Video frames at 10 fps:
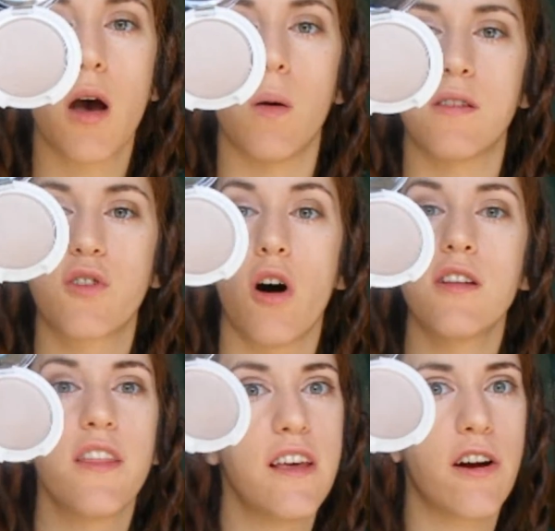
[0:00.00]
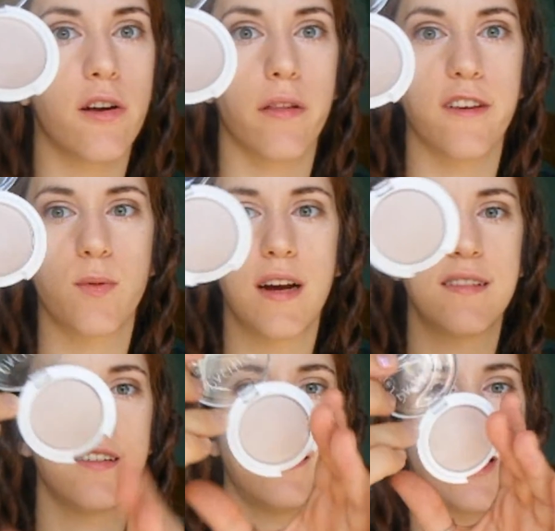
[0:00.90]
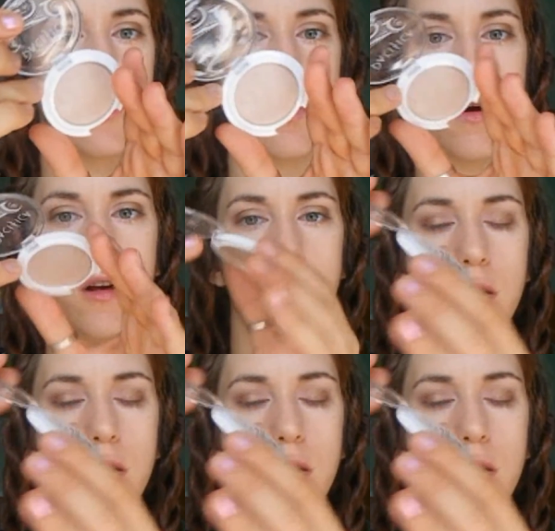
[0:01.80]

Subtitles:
Oh, it's called Ethereal. This one has a sticker on